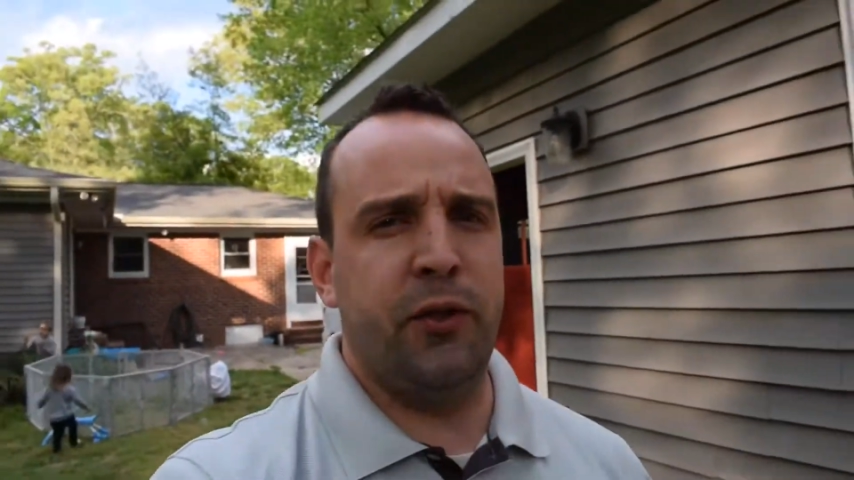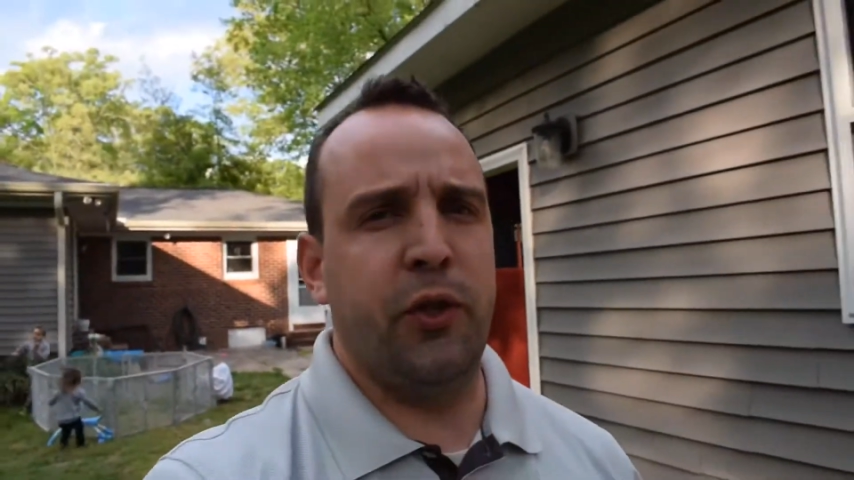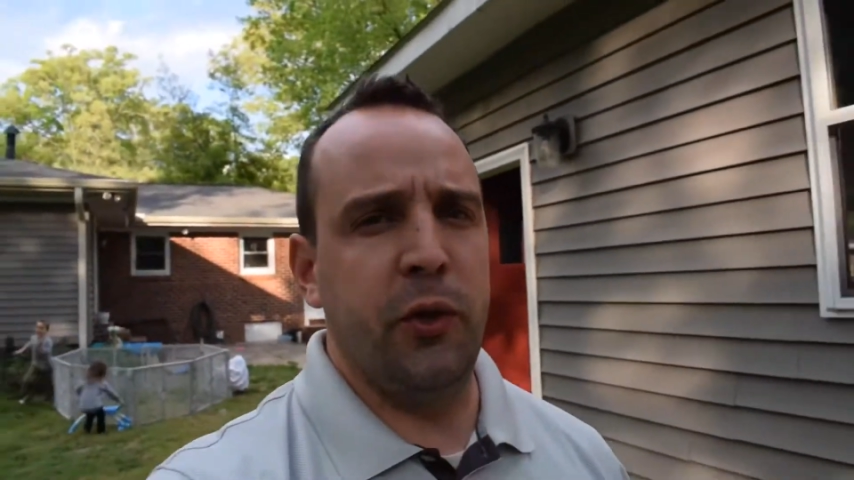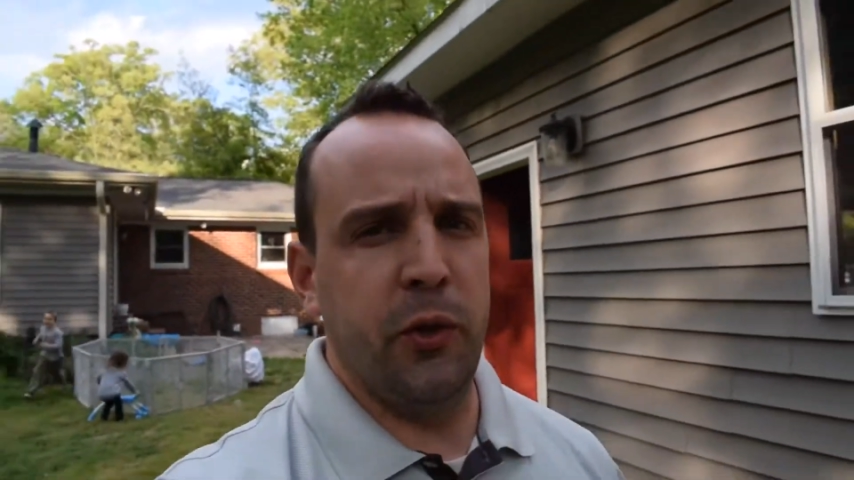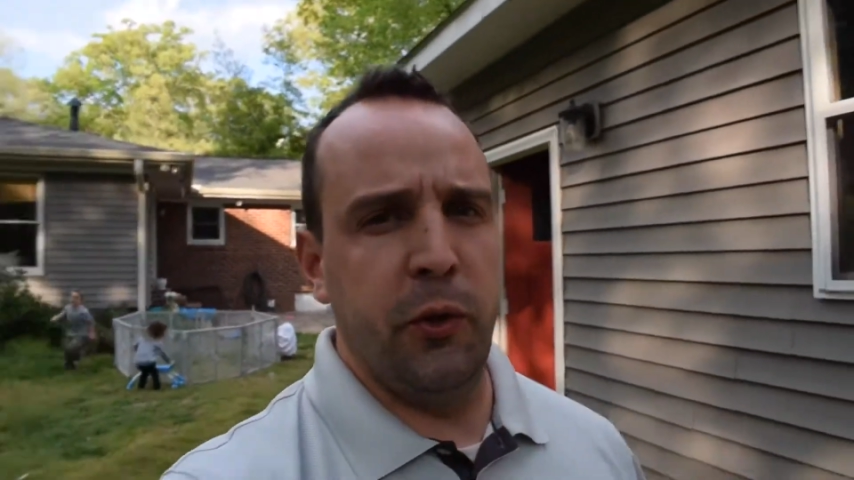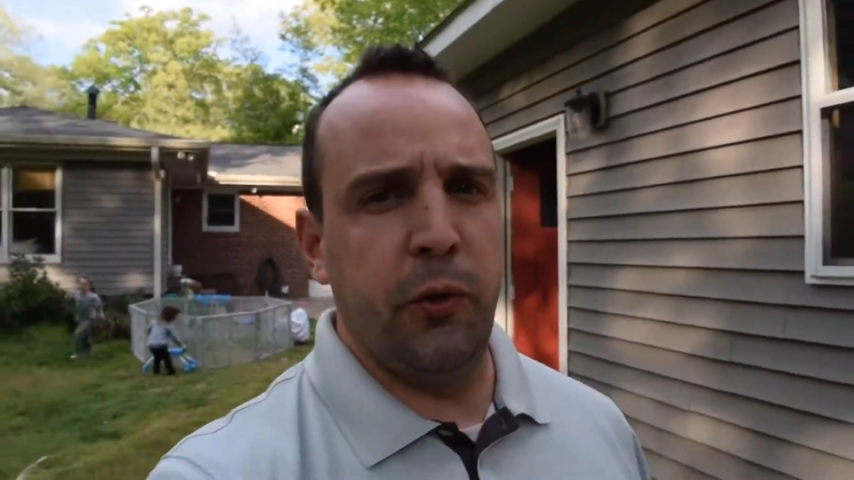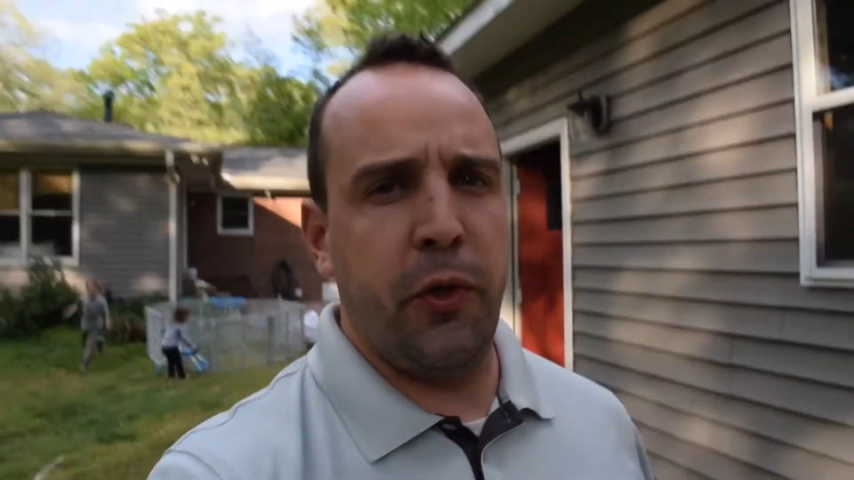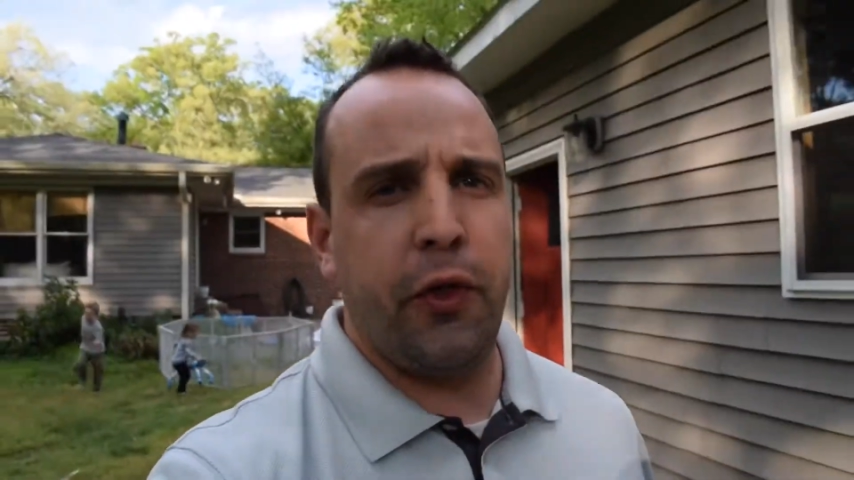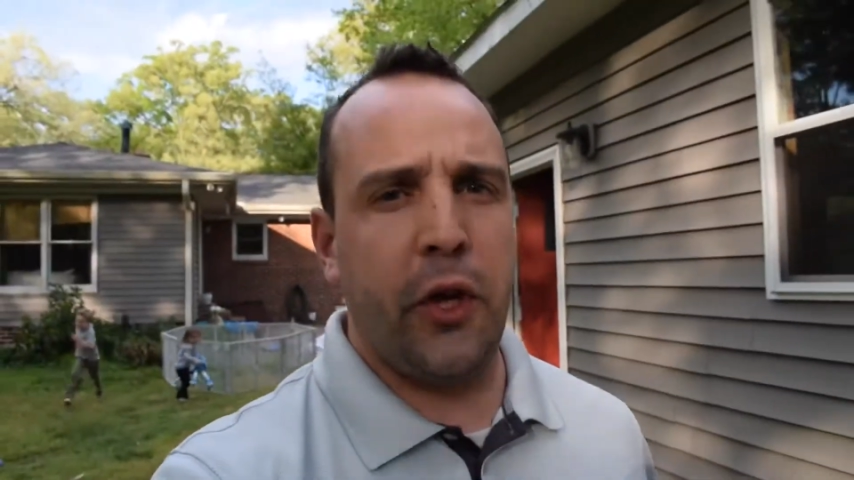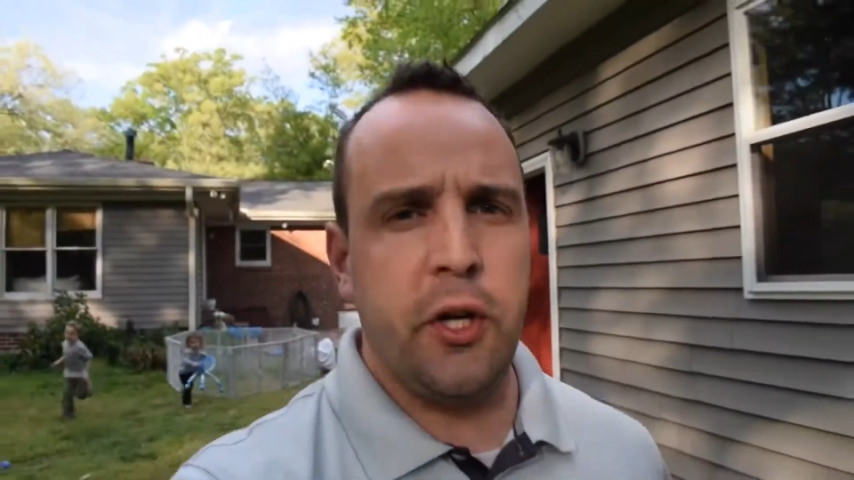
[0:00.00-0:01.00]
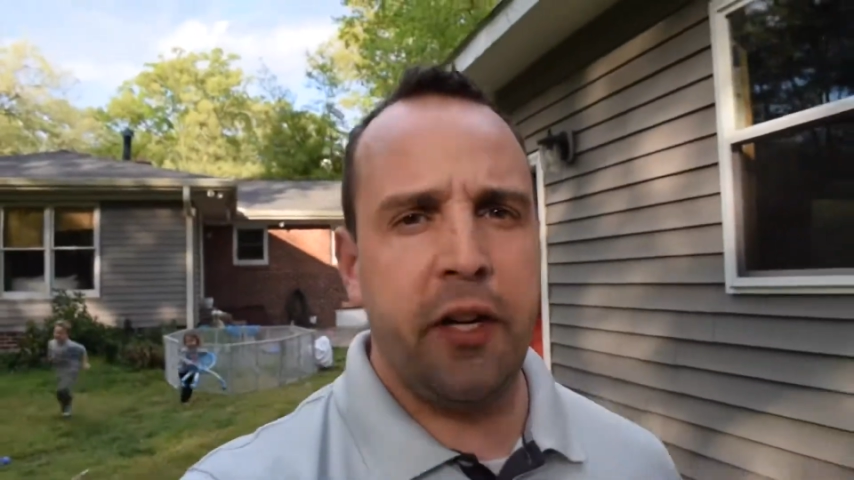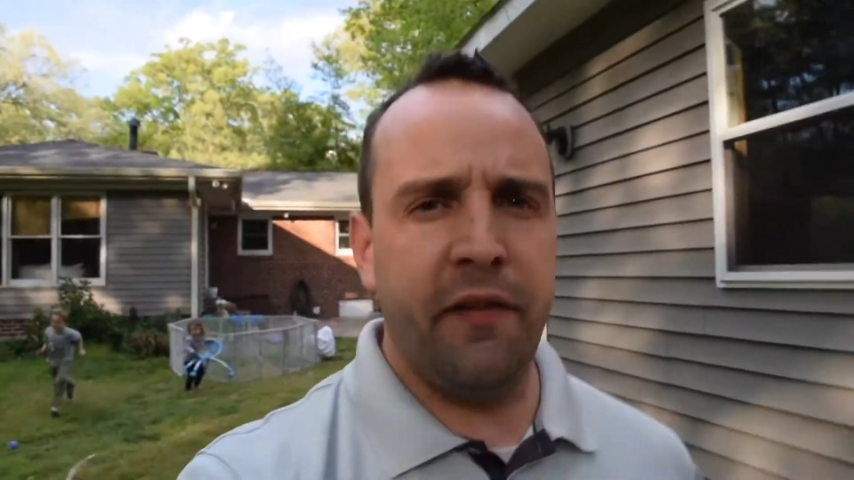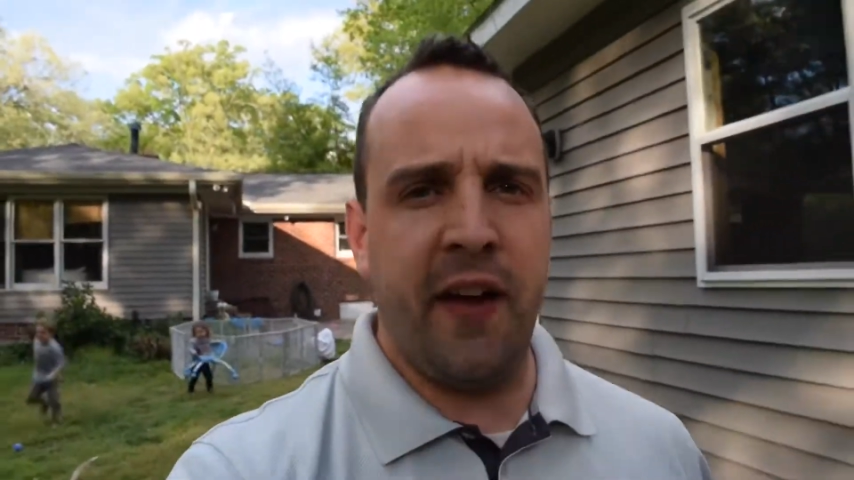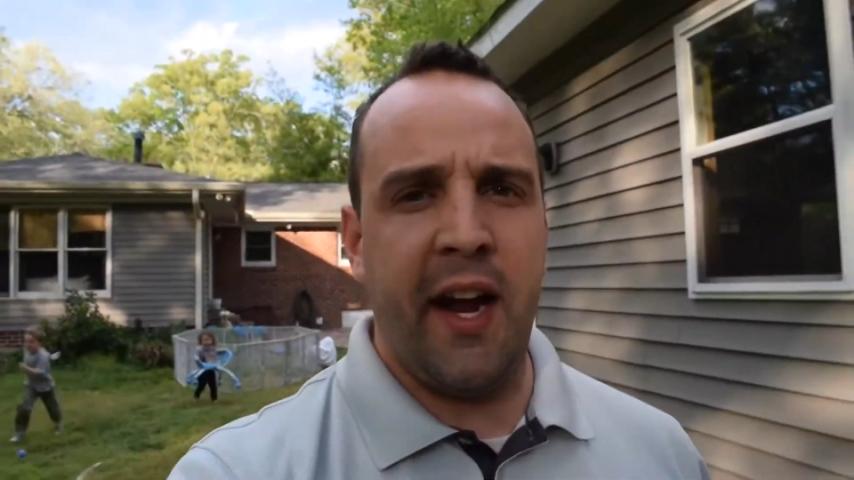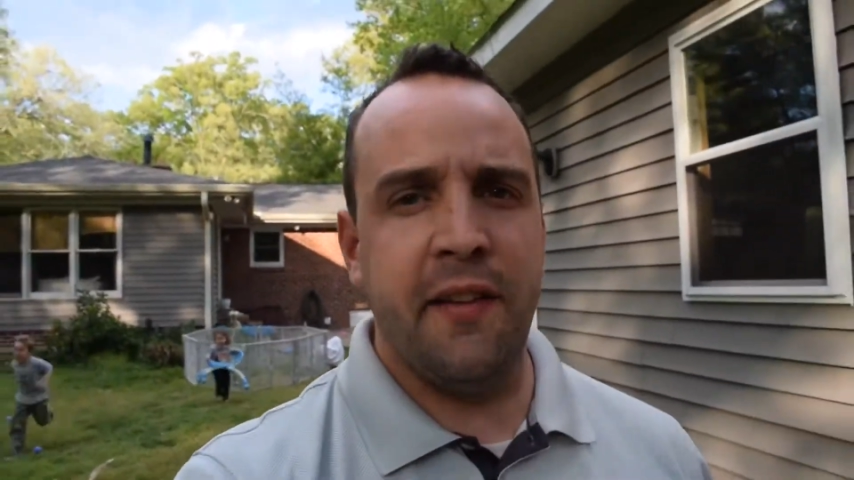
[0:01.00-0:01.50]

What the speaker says: to 35